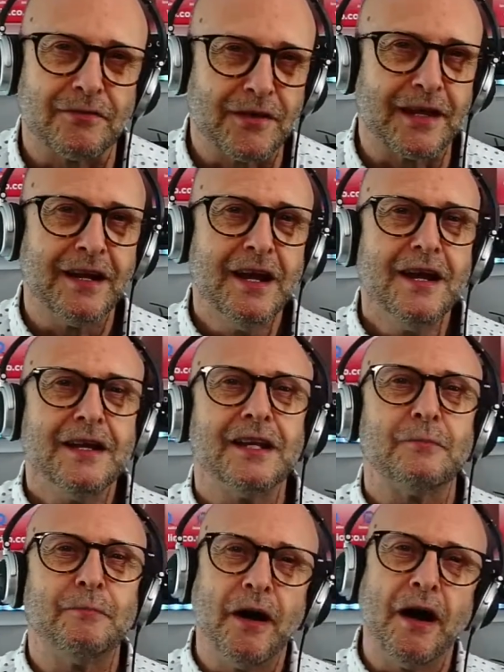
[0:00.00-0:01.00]
And then,
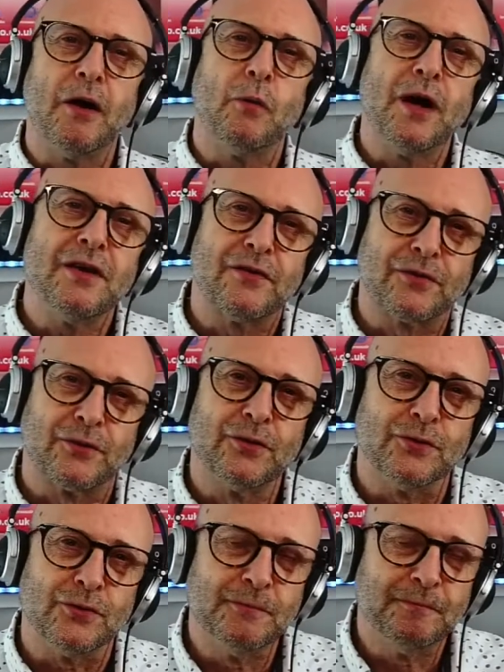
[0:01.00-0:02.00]
part way
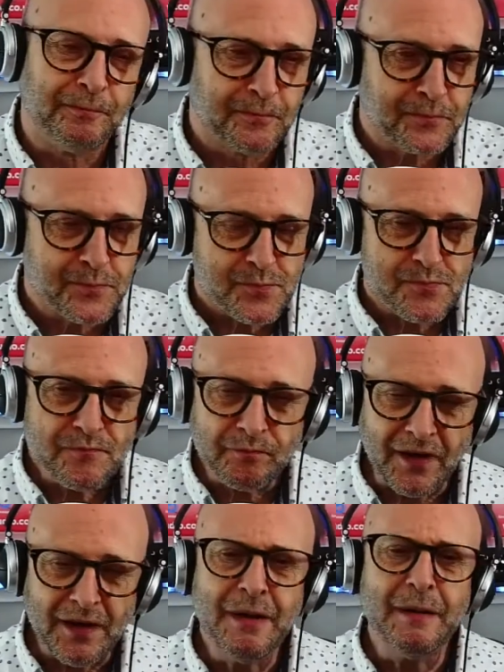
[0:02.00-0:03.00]
through
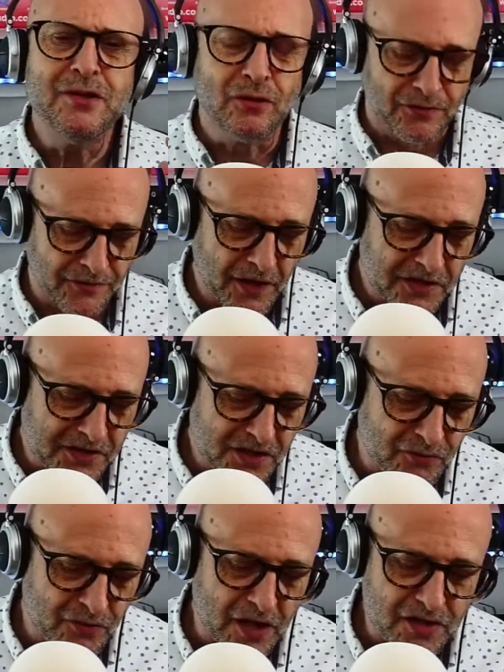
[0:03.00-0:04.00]
maybe your first
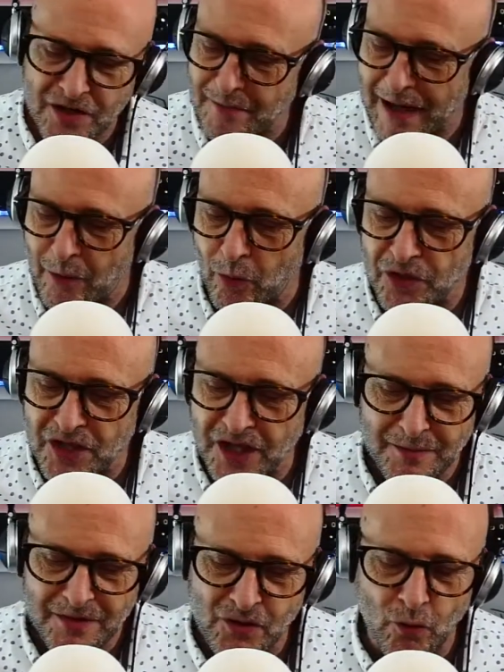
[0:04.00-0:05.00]
introduction about what you're going to
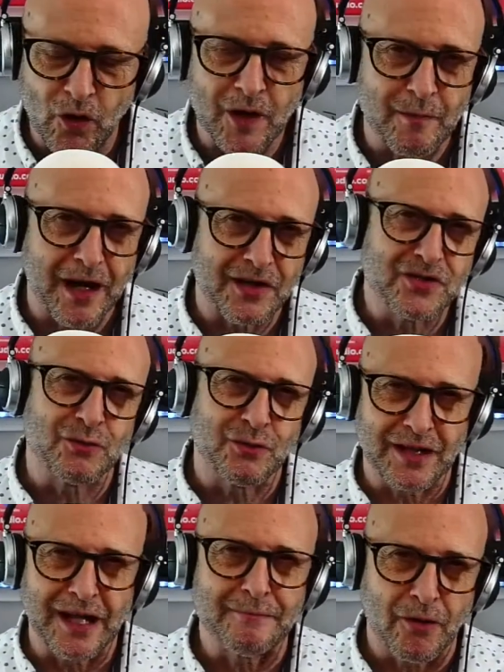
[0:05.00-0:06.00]
be talking about during
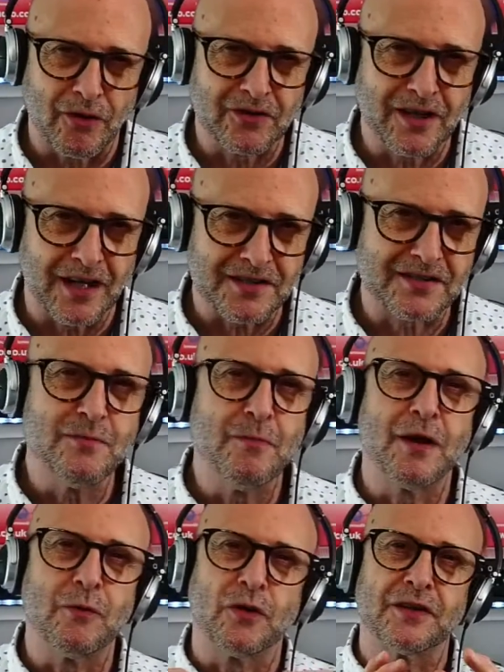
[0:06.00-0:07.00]
that podcast, you
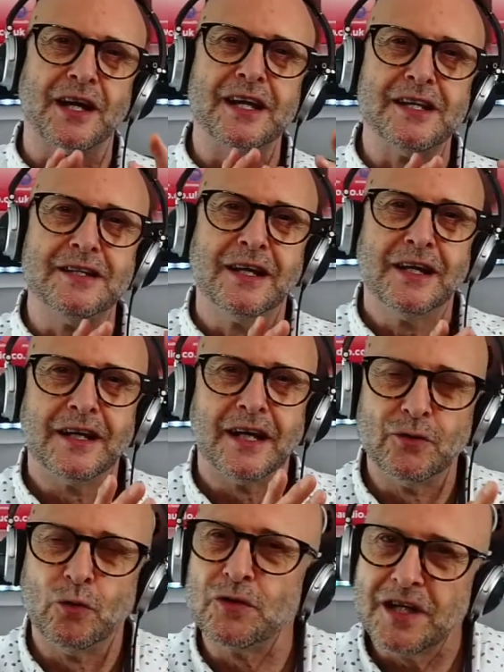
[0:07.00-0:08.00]
might want an
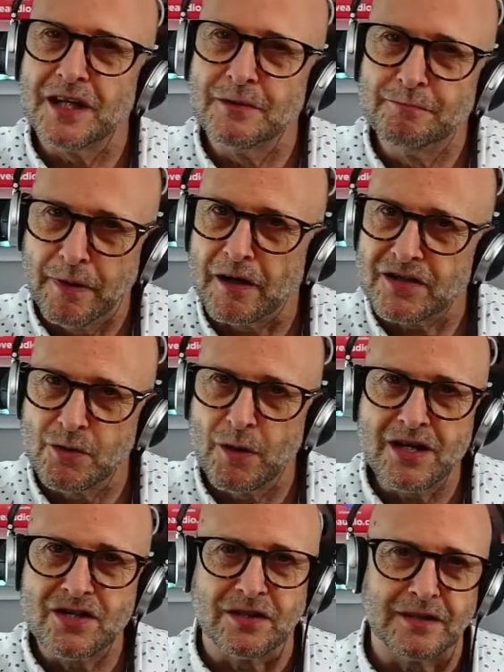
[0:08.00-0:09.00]
audio
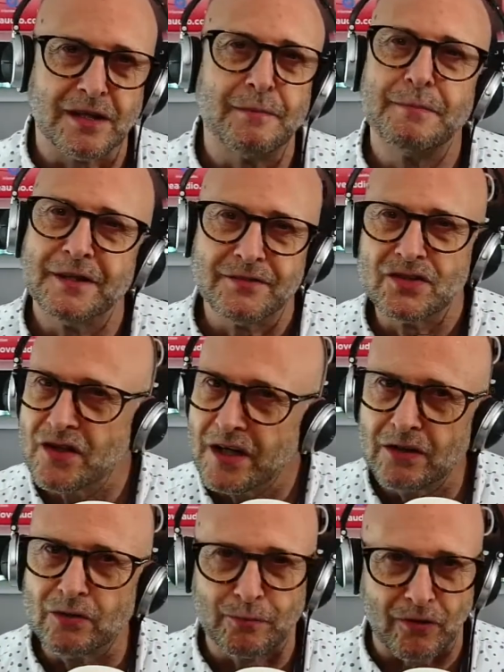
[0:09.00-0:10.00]
punctuation, a bit of a
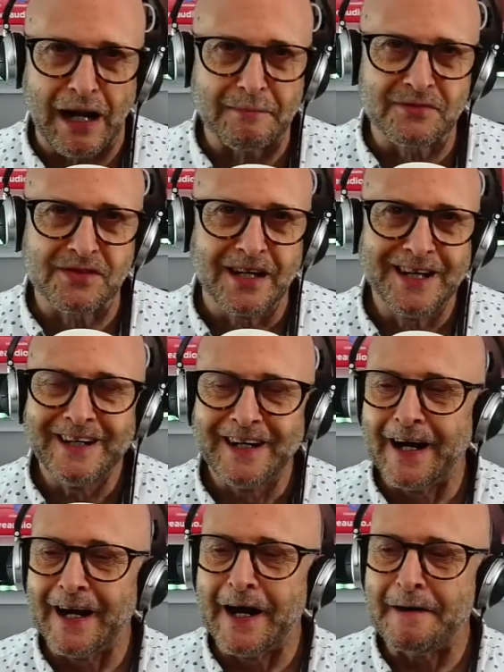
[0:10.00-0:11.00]
jingle perhaps,
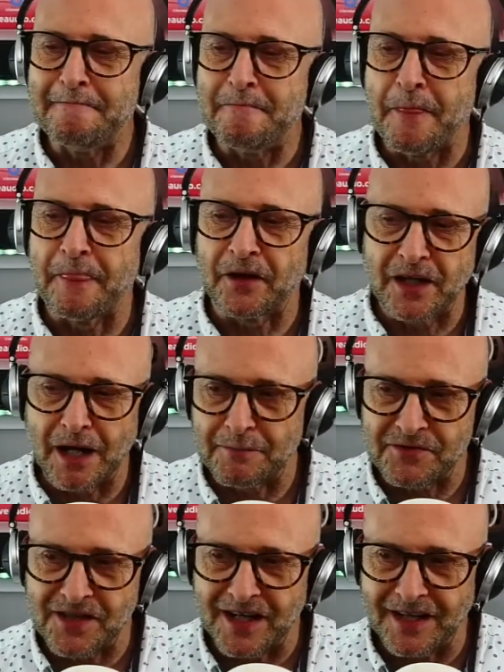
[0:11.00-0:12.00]
that
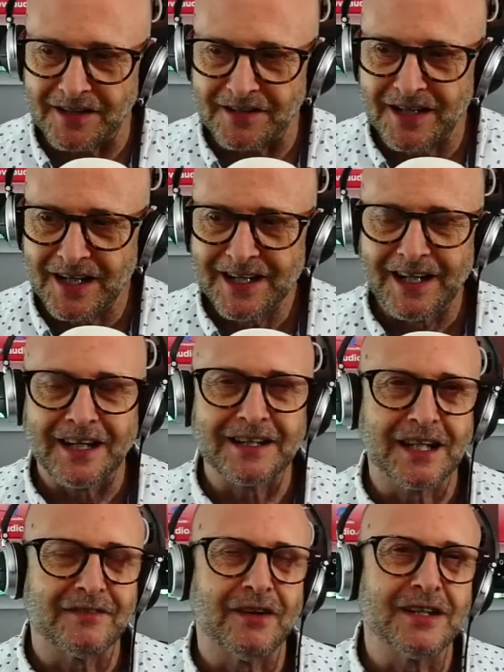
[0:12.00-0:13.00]
comes in and
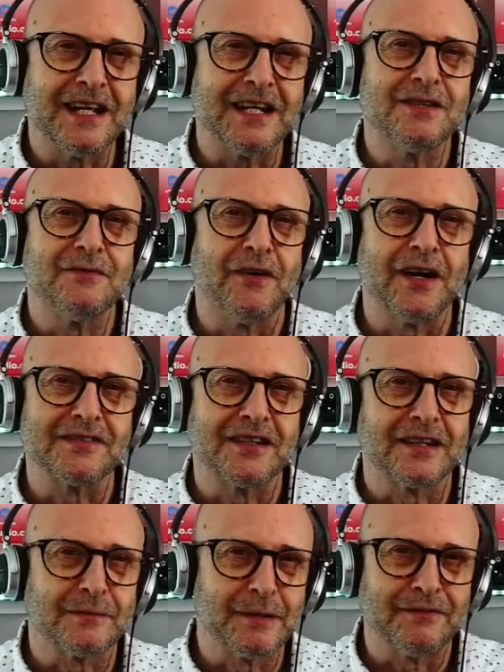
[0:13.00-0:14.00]
kind of identifies a
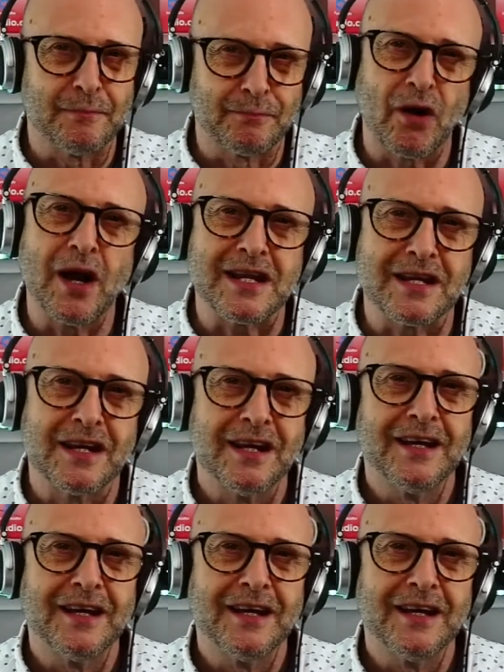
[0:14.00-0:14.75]
little bit of a break